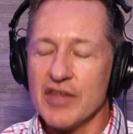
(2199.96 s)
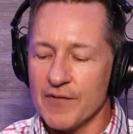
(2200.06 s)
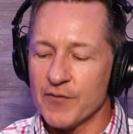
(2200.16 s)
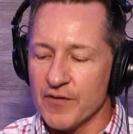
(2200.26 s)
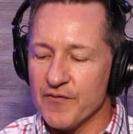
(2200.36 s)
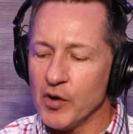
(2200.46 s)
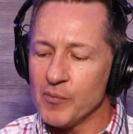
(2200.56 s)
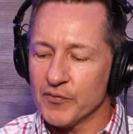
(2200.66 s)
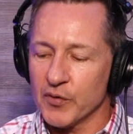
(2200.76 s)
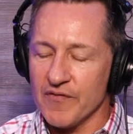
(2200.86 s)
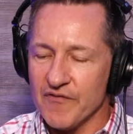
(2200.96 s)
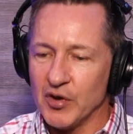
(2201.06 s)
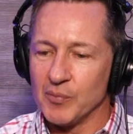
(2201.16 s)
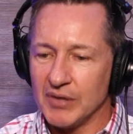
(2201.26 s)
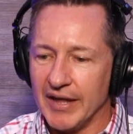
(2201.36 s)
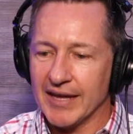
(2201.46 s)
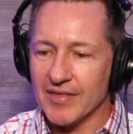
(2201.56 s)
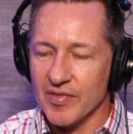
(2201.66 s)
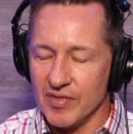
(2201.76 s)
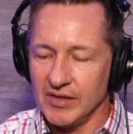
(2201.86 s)
Yeah, for a film like
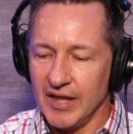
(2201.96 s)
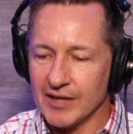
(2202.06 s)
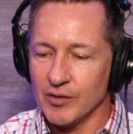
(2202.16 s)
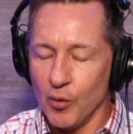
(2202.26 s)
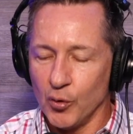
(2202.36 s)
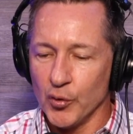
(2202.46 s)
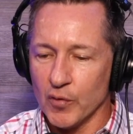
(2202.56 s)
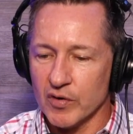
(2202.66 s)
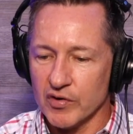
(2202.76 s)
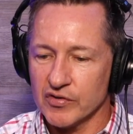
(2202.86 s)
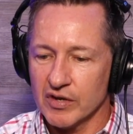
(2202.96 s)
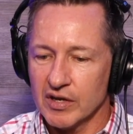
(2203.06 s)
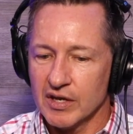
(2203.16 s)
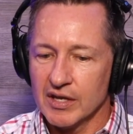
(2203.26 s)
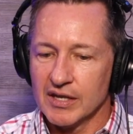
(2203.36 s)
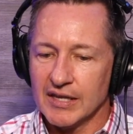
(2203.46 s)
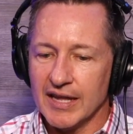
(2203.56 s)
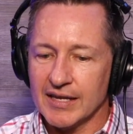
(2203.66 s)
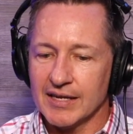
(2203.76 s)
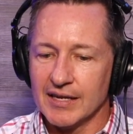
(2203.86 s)
The Holdovers,
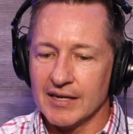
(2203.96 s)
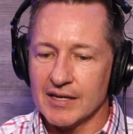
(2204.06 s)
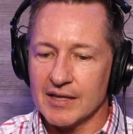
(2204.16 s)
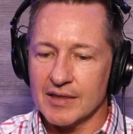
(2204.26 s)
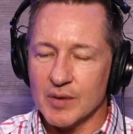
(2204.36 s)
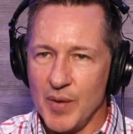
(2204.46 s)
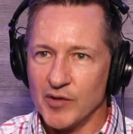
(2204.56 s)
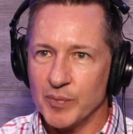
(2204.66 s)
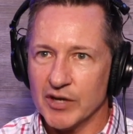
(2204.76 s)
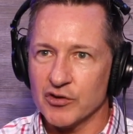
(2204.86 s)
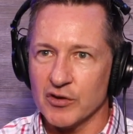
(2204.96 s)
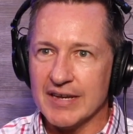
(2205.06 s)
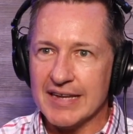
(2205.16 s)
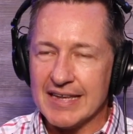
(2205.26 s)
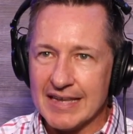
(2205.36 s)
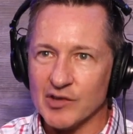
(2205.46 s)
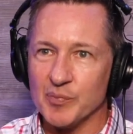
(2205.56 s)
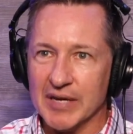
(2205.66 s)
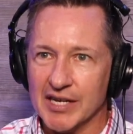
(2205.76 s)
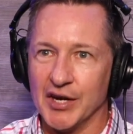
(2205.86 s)
like the Best Picture is
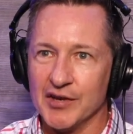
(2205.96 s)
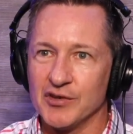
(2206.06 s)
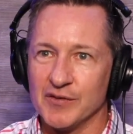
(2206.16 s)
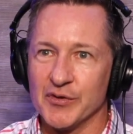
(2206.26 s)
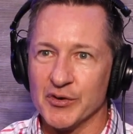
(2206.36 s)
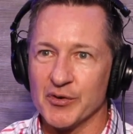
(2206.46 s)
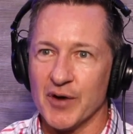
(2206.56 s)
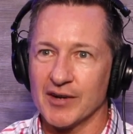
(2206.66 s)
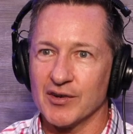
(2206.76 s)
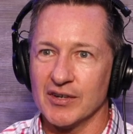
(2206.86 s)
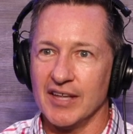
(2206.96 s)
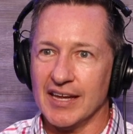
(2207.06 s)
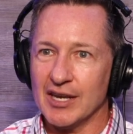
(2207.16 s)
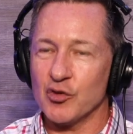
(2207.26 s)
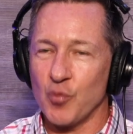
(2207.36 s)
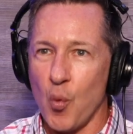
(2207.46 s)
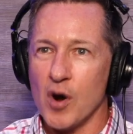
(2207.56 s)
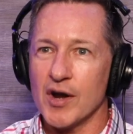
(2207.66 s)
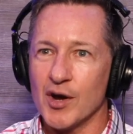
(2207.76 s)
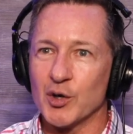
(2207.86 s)
because of the director. Like it is
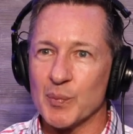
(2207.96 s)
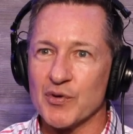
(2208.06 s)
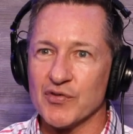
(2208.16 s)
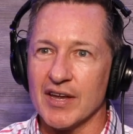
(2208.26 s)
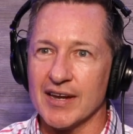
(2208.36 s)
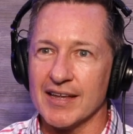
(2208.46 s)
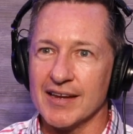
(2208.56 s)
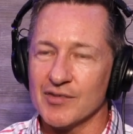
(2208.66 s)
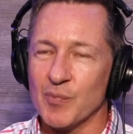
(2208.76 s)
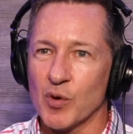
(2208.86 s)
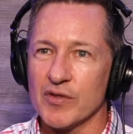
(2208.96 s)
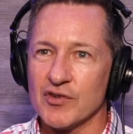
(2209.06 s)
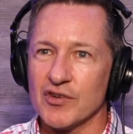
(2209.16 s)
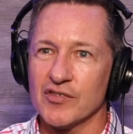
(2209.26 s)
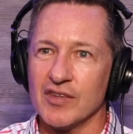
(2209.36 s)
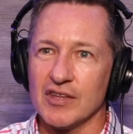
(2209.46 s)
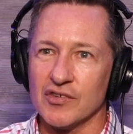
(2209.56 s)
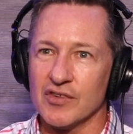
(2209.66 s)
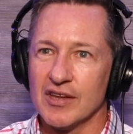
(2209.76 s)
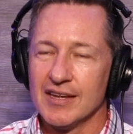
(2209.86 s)
100%. Yeah. It is more than just
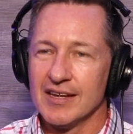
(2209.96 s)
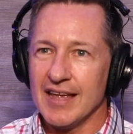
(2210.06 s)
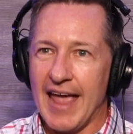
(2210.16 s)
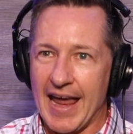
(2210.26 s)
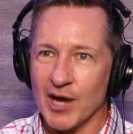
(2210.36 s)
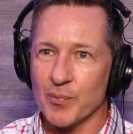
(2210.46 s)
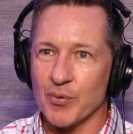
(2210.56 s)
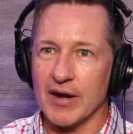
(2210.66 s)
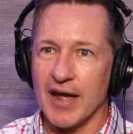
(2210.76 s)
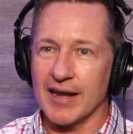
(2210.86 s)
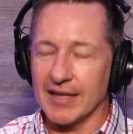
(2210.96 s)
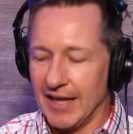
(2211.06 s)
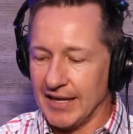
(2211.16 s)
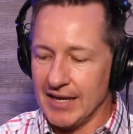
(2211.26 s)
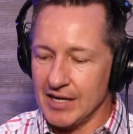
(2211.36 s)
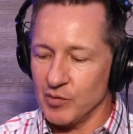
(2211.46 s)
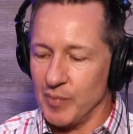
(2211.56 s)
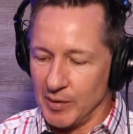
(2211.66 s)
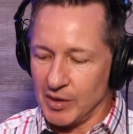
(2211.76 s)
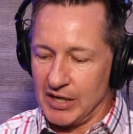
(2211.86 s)
his handprint on it. Like it has
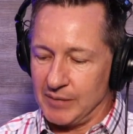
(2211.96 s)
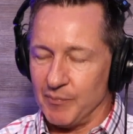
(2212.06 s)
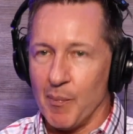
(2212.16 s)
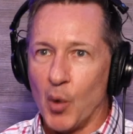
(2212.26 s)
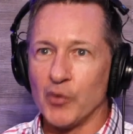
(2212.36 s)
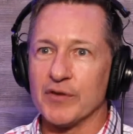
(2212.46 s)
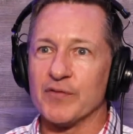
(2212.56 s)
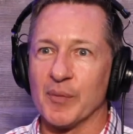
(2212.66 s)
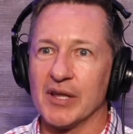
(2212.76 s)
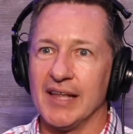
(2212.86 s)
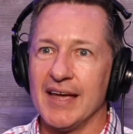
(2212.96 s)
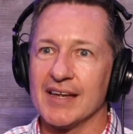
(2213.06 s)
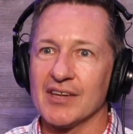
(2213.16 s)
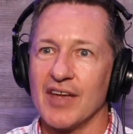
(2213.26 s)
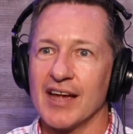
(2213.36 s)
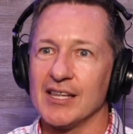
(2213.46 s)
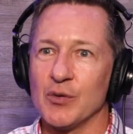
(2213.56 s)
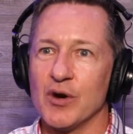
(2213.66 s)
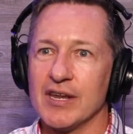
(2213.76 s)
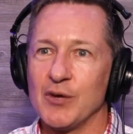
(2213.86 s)
been molded from clay exactly
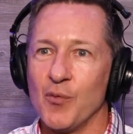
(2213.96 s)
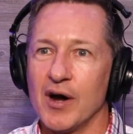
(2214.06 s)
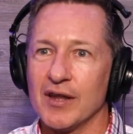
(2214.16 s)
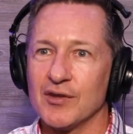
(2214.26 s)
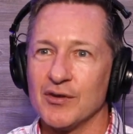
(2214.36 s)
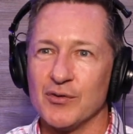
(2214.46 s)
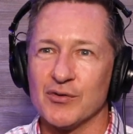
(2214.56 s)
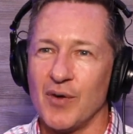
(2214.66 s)
what he wanted to do.